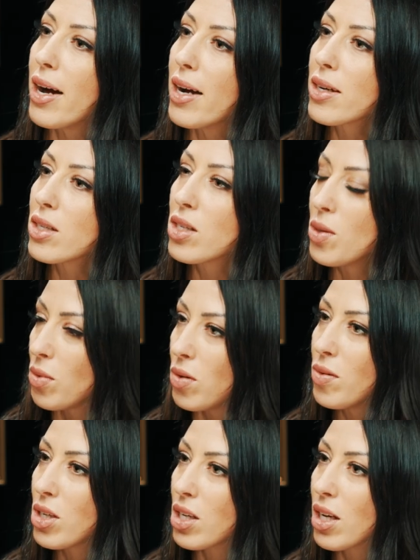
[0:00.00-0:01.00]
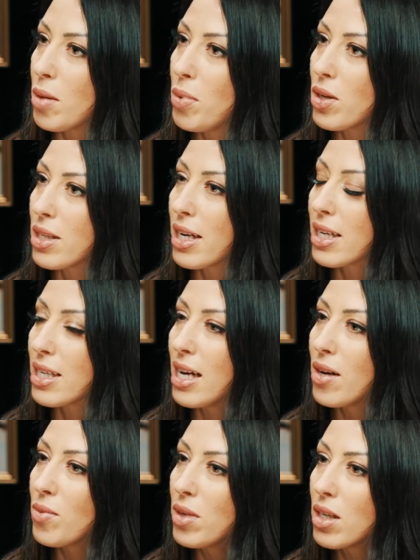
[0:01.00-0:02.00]
that because you were originally going to put Tink down,
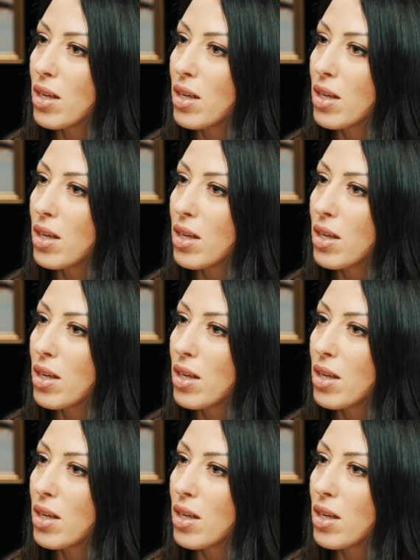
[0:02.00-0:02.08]
weren't you?